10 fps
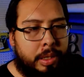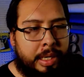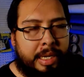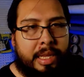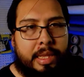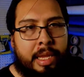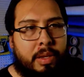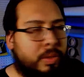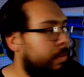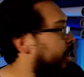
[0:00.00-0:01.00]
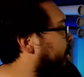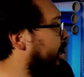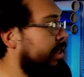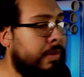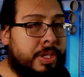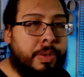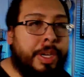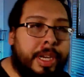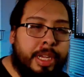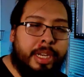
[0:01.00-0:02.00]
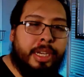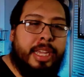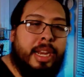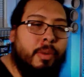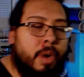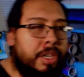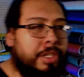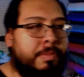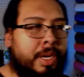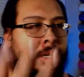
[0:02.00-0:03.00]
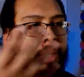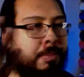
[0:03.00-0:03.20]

And again, thank you so much, guys, for tuning in and kind of watching my ugly